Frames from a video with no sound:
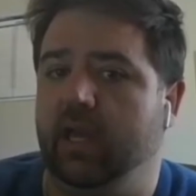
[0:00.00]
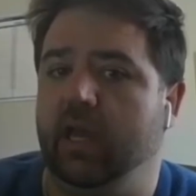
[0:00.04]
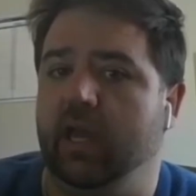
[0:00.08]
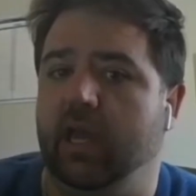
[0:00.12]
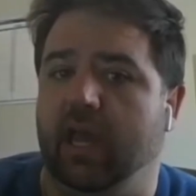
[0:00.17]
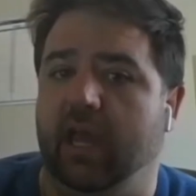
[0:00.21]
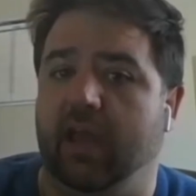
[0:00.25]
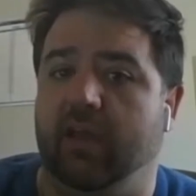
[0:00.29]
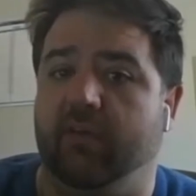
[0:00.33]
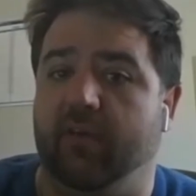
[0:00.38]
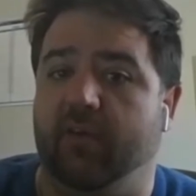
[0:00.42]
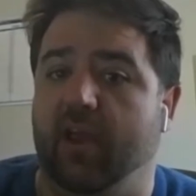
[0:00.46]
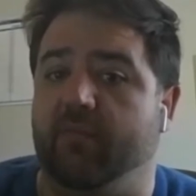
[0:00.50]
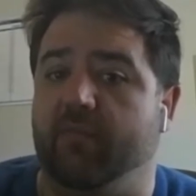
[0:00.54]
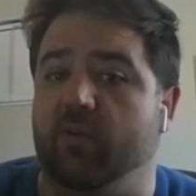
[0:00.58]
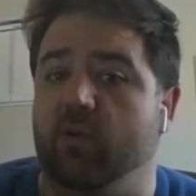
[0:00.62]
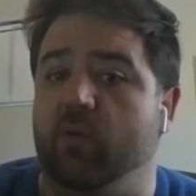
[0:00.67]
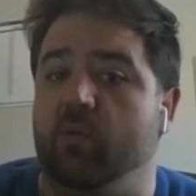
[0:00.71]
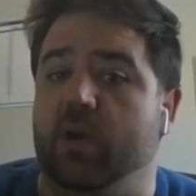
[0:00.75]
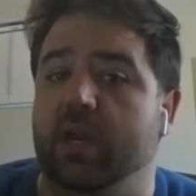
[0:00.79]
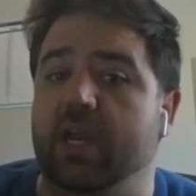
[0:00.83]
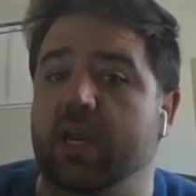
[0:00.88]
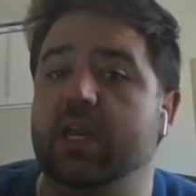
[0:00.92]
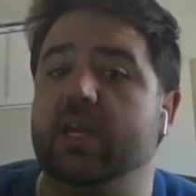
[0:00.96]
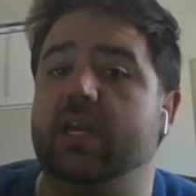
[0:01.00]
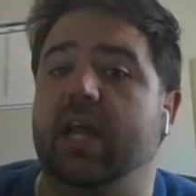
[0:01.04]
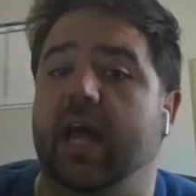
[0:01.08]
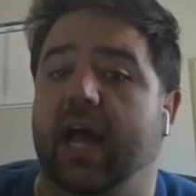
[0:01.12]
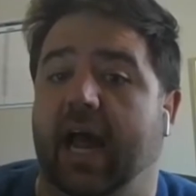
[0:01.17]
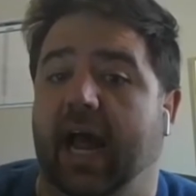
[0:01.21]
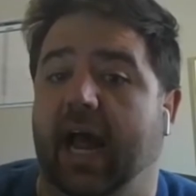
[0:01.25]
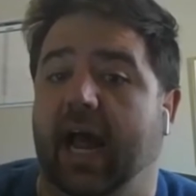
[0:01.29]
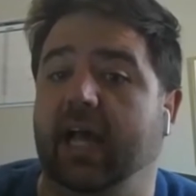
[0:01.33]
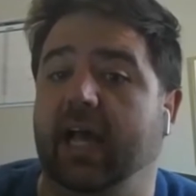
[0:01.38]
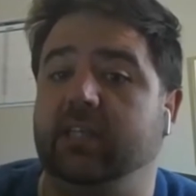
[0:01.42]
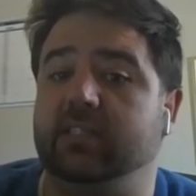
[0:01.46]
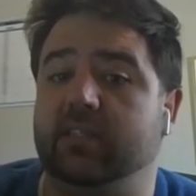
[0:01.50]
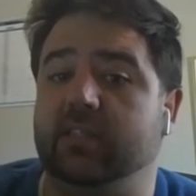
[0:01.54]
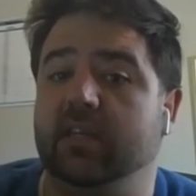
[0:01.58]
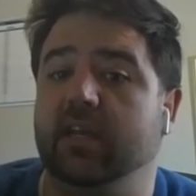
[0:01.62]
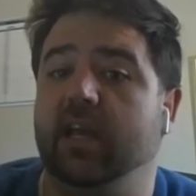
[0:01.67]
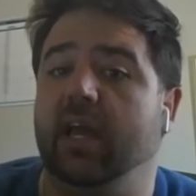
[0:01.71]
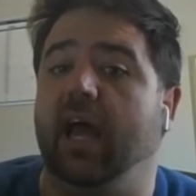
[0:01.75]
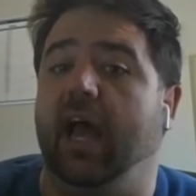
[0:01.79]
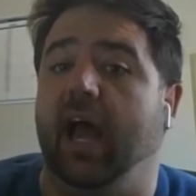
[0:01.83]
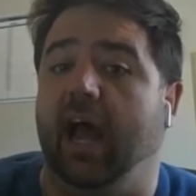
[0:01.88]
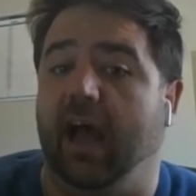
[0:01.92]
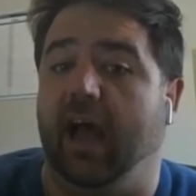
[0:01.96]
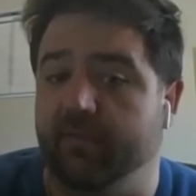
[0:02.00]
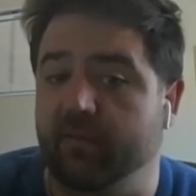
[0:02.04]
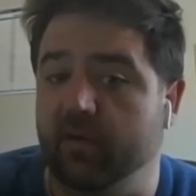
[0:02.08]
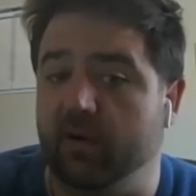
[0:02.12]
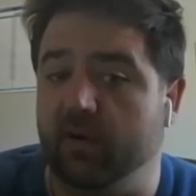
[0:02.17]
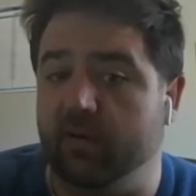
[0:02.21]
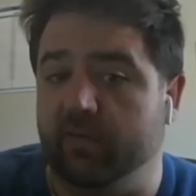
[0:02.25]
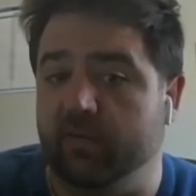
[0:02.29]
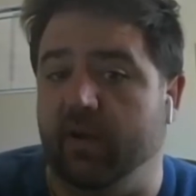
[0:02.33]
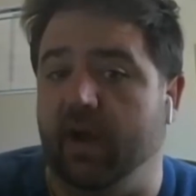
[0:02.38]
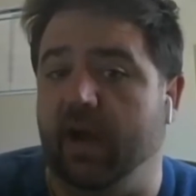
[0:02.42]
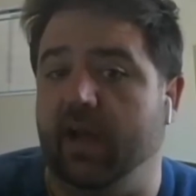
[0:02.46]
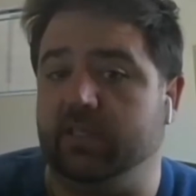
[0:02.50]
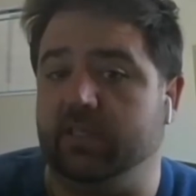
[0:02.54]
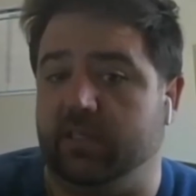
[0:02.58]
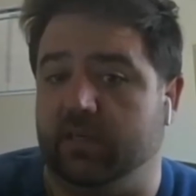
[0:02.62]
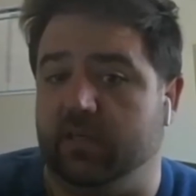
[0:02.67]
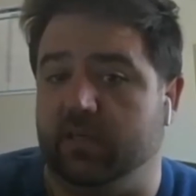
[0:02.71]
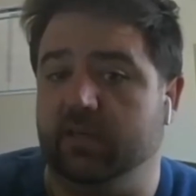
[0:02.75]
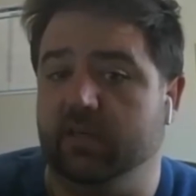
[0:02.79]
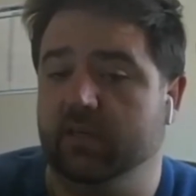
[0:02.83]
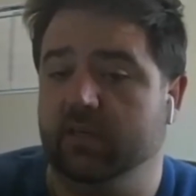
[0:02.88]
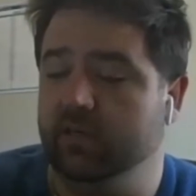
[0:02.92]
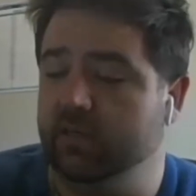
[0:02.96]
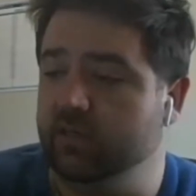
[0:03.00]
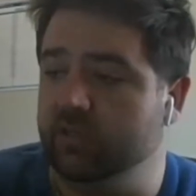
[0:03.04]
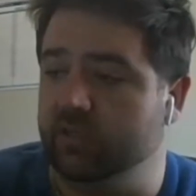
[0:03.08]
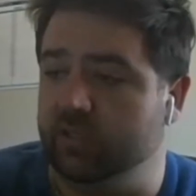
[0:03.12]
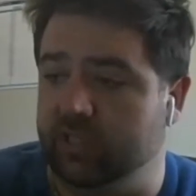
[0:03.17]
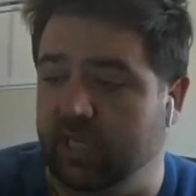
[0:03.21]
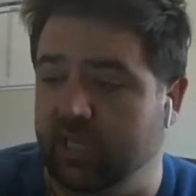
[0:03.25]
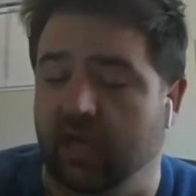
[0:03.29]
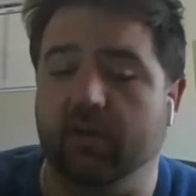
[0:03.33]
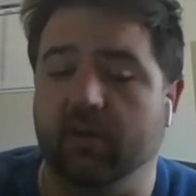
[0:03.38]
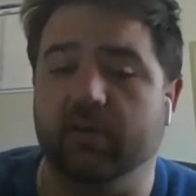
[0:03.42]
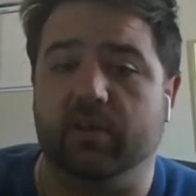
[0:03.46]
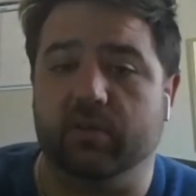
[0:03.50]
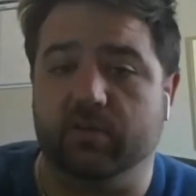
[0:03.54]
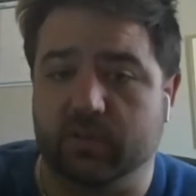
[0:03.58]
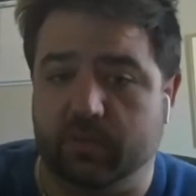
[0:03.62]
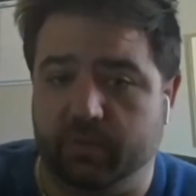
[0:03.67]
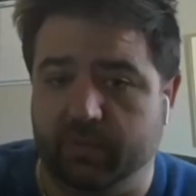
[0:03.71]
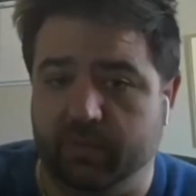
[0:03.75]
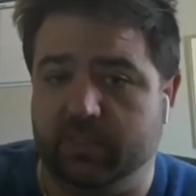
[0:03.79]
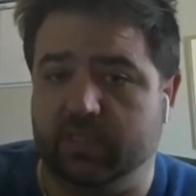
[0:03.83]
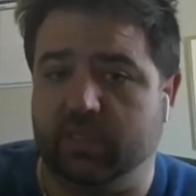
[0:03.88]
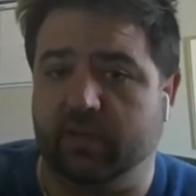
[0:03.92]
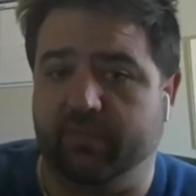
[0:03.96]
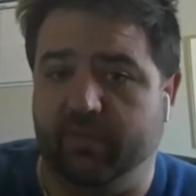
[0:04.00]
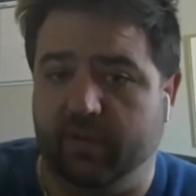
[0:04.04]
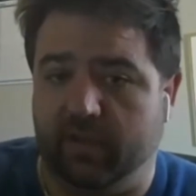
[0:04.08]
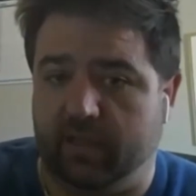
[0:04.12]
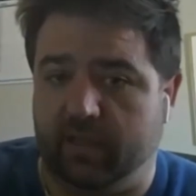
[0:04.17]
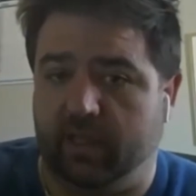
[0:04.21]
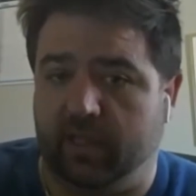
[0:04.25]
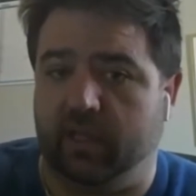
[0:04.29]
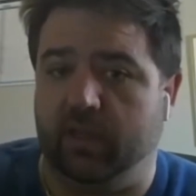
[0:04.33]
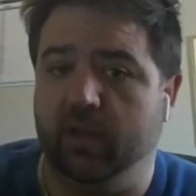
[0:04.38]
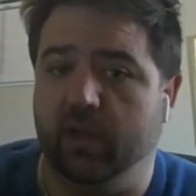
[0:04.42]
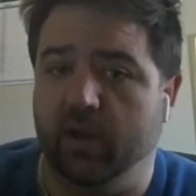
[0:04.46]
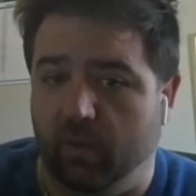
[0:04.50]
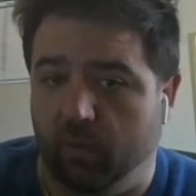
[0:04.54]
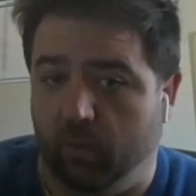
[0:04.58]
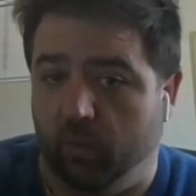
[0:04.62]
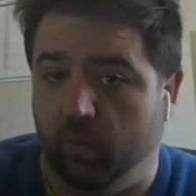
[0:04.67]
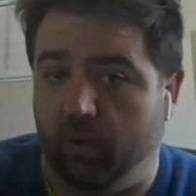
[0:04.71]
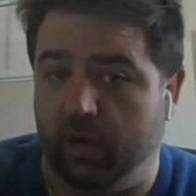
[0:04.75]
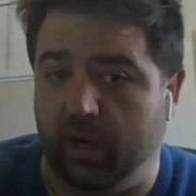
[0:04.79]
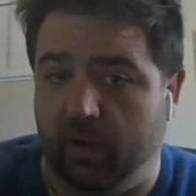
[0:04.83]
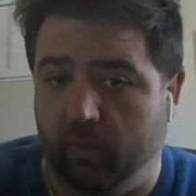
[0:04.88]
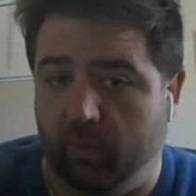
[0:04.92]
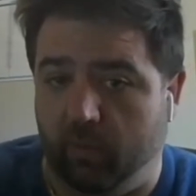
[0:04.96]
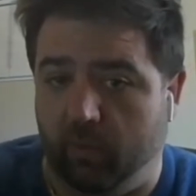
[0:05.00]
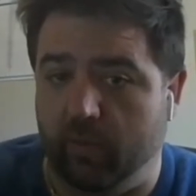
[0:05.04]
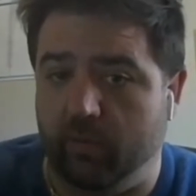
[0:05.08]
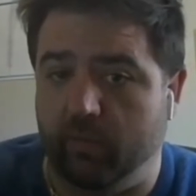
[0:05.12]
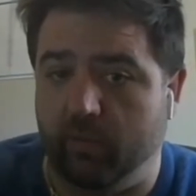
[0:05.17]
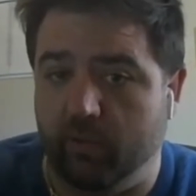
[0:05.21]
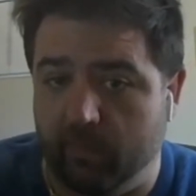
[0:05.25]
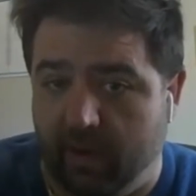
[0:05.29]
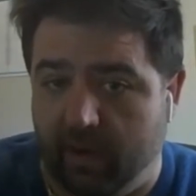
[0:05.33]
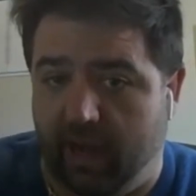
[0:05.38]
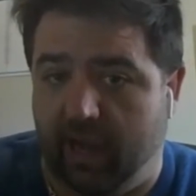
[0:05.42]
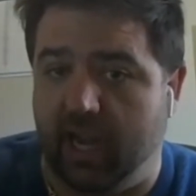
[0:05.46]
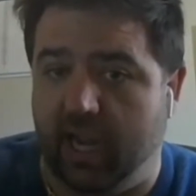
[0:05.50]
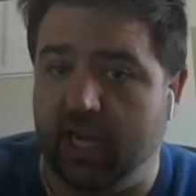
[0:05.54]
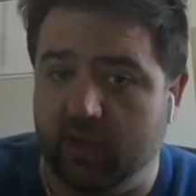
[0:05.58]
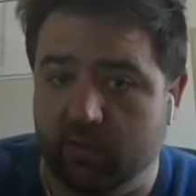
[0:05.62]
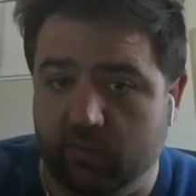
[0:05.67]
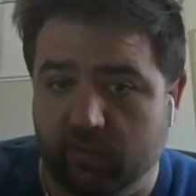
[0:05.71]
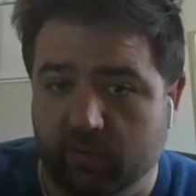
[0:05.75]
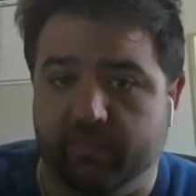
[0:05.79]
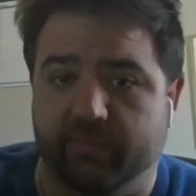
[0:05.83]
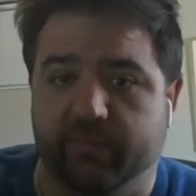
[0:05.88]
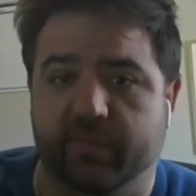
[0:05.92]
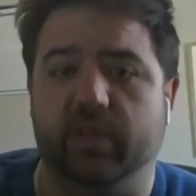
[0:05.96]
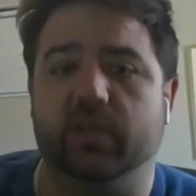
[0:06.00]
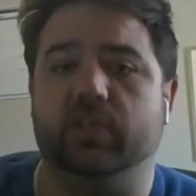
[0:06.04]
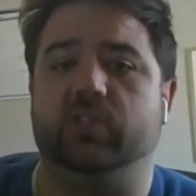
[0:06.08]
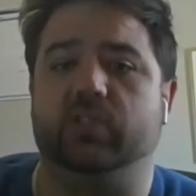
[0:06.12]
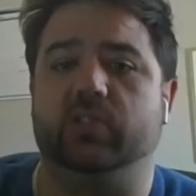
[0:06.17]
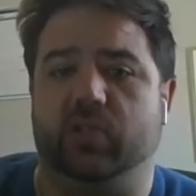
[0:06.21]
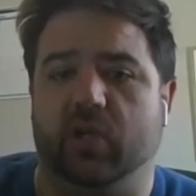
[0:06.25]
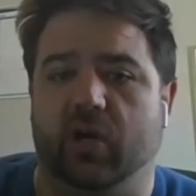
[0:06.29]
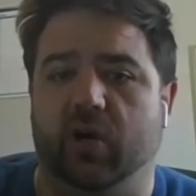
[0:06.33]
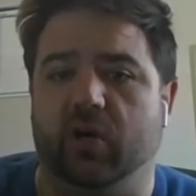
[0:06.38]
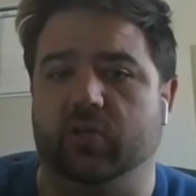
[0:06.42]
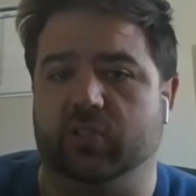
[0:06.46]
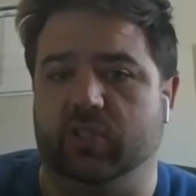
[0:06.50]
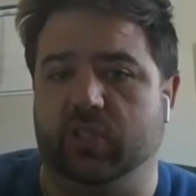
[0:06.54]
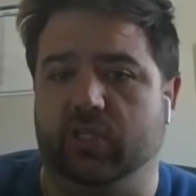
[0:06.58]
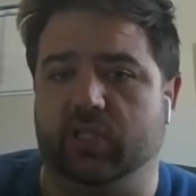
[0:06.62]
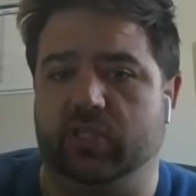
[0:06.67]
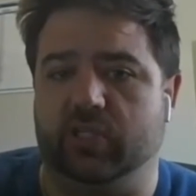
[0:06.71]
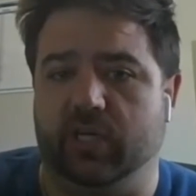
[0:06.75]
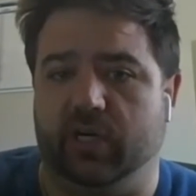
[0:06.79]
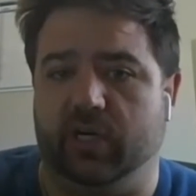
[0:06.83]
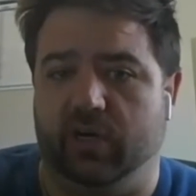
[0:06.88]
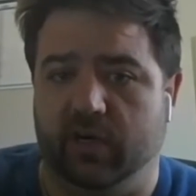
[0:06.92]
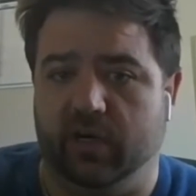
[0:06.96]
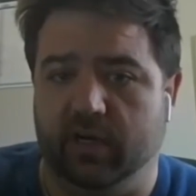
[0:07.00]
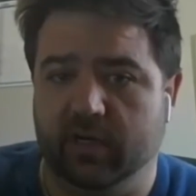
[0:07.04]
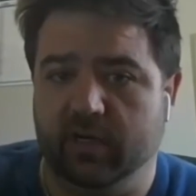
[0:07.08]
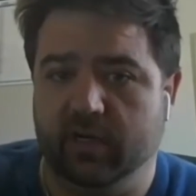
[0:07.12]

if you need to ask, have your advisor tell you specifically, what were my annual fees charged this year?